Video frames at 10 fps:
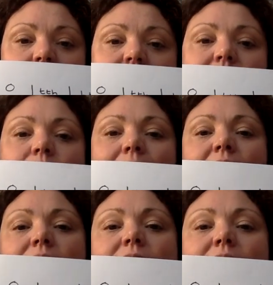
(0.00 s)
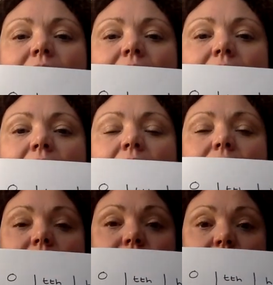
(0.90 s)
So we could say
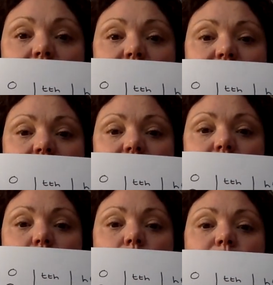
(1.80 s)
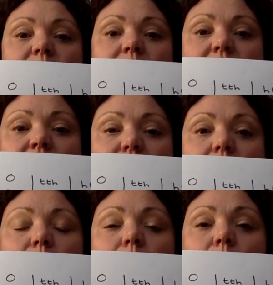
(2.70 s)
either 2 tenths or
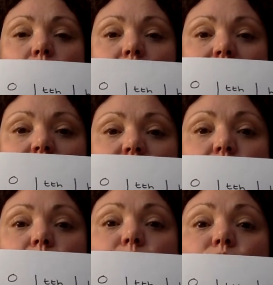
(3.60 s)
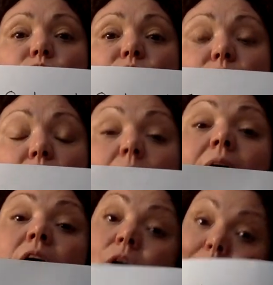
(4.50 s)
0.2,
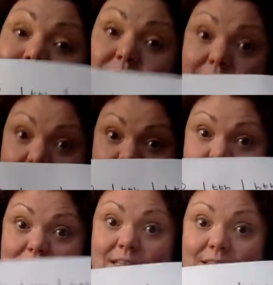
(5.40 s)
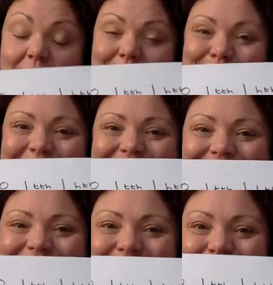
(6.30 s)
which is the same
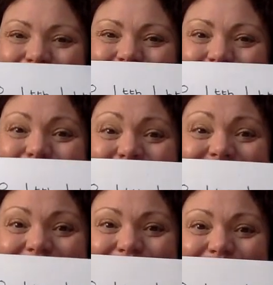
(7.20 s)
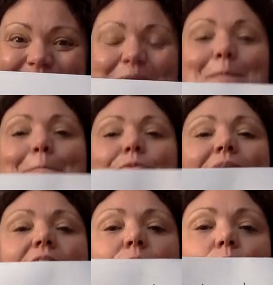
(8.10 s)
answer. You got it?
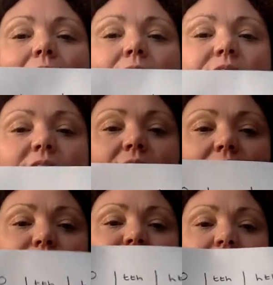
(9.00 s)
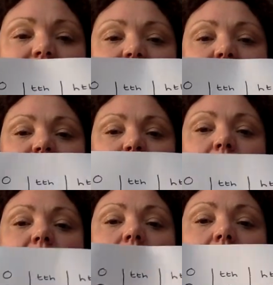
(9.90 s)
Brilliant, well done, very clever.
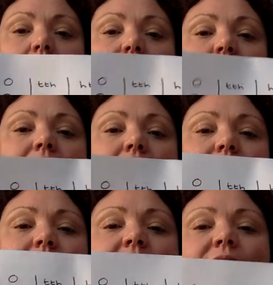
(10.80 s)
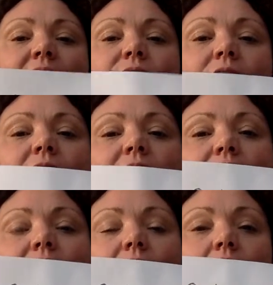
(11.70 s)
Okay, now let's have a look at
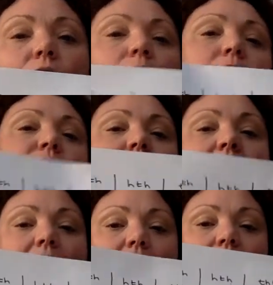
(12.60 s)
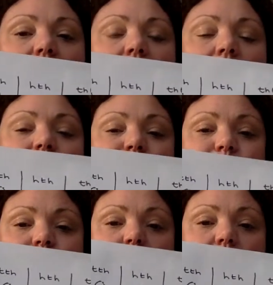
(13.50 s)
this whole model here, okay?
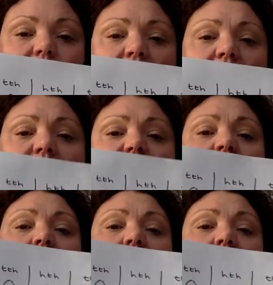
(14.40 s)
And